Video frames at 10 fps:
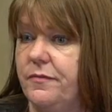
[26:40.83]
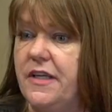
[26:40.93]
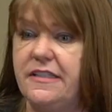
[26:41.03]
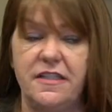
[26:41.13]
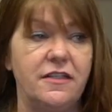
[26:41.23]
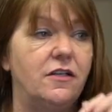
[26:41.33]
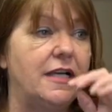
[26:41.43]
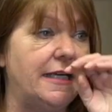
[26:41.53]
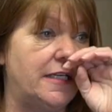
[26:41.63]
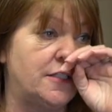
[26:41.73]
It doesn't look
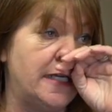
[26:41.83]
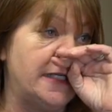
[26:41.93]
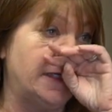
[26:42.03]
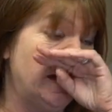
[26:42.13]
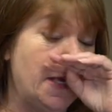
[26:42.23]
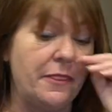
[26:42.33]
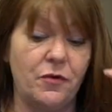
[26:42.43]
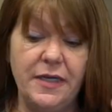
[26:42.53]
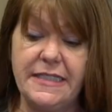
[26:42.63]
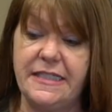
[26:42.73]
like it's shedding. The
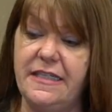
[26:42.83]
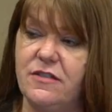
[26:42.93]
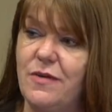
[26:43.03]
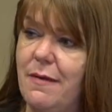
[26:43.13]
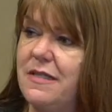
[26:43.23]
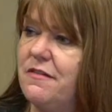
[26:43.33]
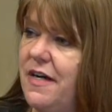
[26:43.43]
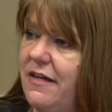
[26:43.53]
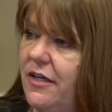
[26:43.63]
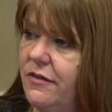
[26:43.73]
reason is rabbits are
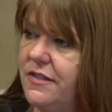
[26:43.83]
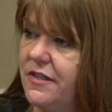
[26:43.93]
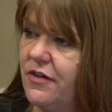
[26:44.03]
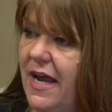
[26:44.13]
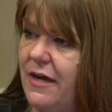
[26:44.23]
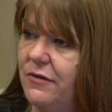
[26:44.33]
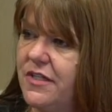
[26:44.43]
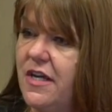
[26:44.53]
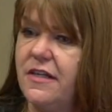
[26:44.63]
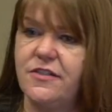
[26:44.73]
very low to the ground,
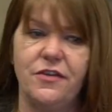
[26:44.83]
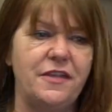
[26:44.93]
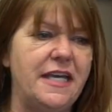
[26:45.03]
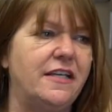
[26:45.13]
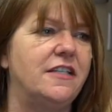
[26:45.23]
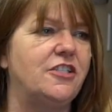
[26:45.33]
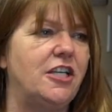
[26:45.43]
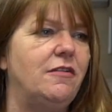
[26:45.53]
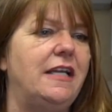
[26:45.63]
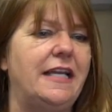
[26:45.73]
so they're
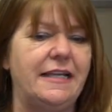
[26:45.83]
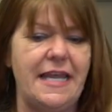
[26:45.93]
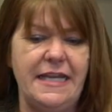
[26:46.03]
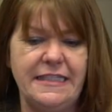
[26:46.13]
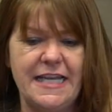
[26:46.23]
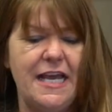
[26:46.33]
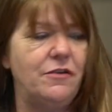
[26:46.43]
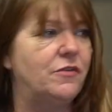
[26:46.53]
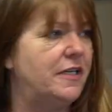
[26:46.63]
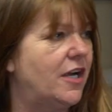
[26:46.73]
continually like laying
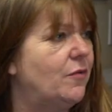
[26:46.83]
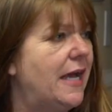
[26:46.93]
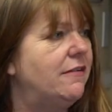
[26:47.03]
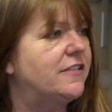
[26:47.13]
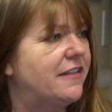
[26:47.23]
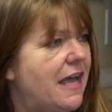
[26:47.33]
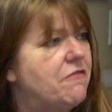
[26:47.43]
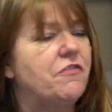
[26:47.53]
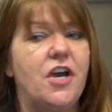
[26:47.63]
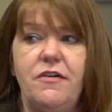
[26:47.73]
down, running around, so that
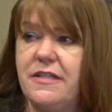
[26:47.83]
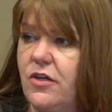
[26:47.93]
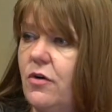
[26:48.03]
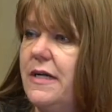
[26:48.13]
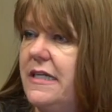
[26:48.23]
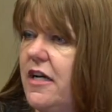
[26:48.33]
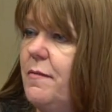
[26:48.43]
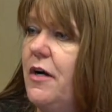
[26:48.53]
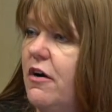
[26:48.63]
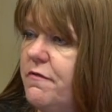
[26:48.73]
fur is already
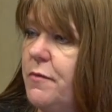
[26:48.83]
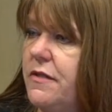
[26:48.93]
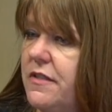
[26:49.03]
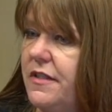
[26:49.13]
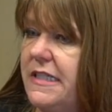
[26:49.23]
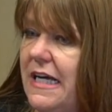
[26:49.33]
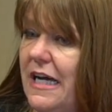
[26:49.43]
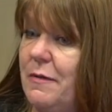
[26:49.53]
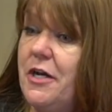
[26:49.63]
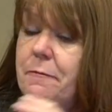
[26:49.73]
coming off most of the
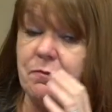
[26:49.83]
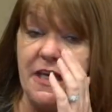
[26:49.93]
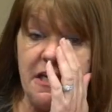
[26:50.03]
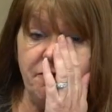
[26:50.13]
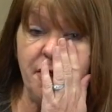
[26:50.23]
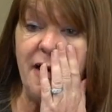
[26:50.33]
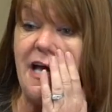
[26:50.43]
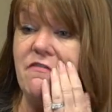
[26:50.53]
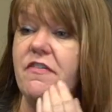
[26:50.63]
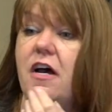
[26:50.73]
time. If you
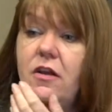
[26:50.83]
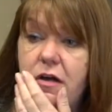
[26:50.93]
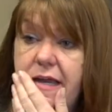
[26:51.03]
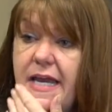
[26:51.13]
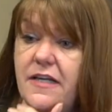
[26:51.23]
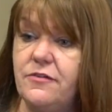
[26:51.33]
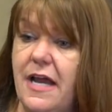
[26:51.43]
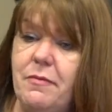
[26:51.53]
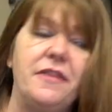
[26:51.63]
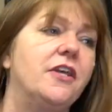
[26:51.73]
have a long-haired
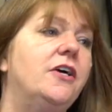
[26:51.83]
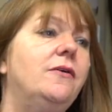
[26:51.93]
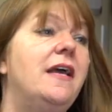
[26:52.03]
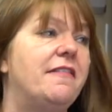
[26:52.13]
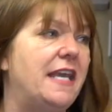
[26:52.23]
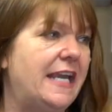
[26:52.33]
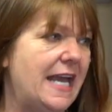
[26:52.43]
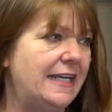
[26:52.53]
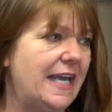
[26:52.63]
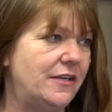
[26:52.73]
rabbit, though, they
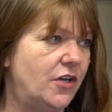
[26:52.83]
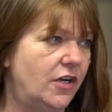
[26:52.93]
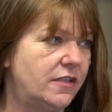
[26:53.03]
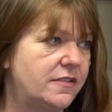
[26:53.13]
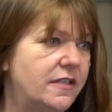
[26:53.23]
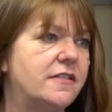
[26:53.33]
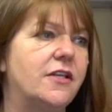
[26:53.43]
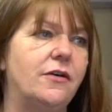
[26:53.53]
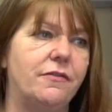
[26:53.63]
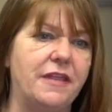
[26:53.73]
can get knots, and
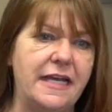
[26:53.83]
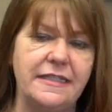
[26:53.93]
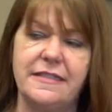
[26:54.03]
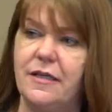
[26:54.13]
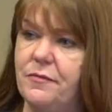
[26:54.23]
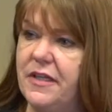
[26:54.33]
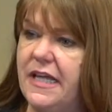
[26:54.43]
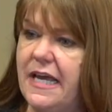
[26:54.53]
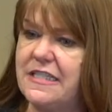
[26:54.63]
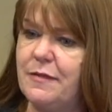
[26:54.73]
so that is something that
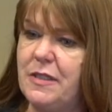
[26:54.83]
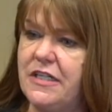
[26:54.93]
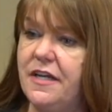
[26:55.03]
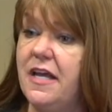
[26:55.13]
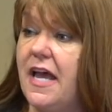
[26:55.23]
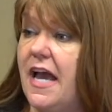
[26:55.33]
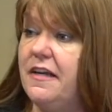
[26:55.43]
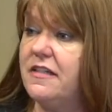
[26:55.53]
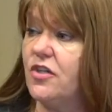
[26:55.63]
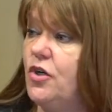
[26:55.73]
has to be done. And
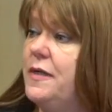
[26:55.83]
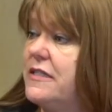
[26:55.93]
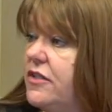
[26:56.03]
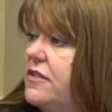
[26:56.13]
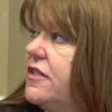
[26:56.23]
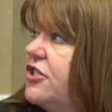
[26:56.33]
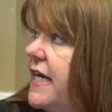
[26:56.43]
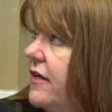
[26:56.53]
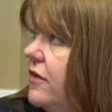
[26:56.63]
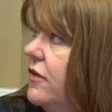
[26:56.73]
it's always good to
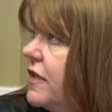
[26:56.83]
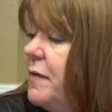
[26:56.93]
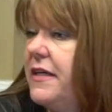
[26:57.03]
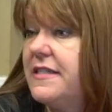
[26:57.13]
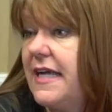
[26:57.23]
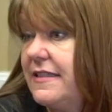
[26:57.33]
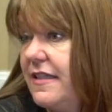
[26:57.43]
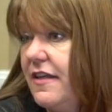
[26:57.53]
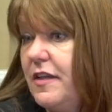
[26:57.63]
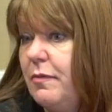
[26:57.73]
check and look, because that's
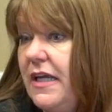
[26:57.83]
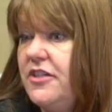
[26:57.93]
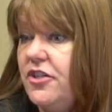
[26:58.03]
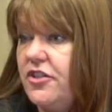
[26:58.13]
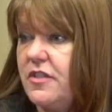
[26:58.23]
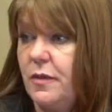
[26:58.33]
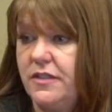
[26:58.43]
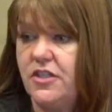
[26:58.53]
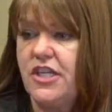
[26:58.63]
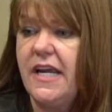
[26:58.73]
another place you just want
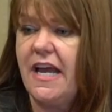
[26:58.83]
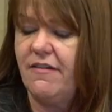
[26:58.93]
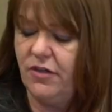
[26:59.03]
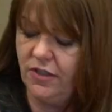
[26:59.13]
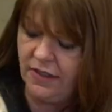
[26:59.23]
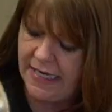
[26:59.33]
to check, have a look.